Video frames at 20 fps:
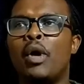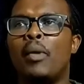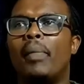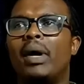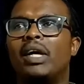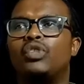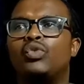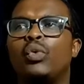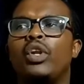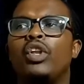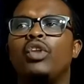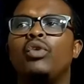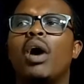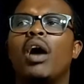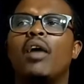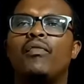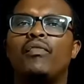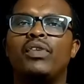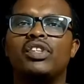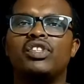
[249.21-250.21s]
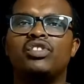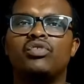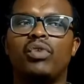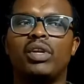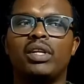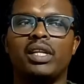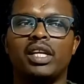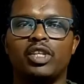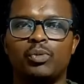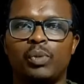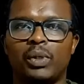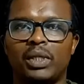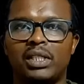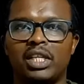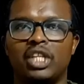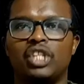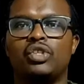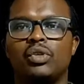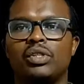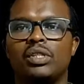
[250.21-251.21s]
But when you have these great
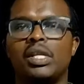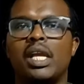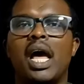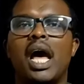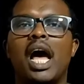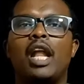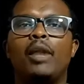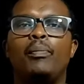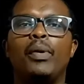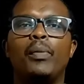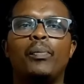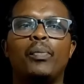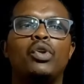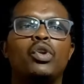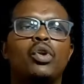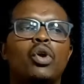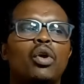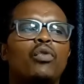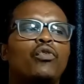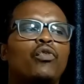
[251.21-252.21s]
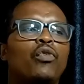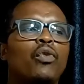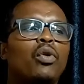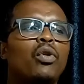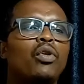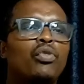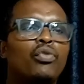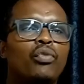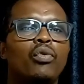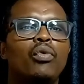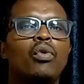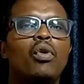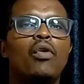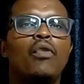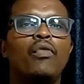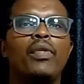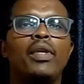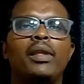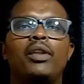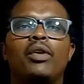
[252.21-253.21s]
expectations and people don't follow through, or
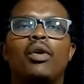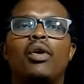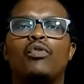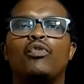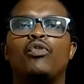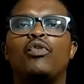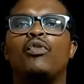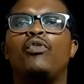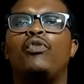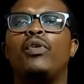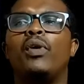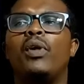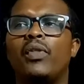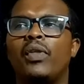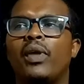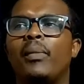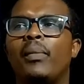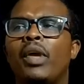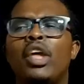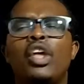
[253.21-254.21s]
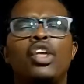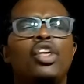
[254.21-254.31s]
they don't fulfill them,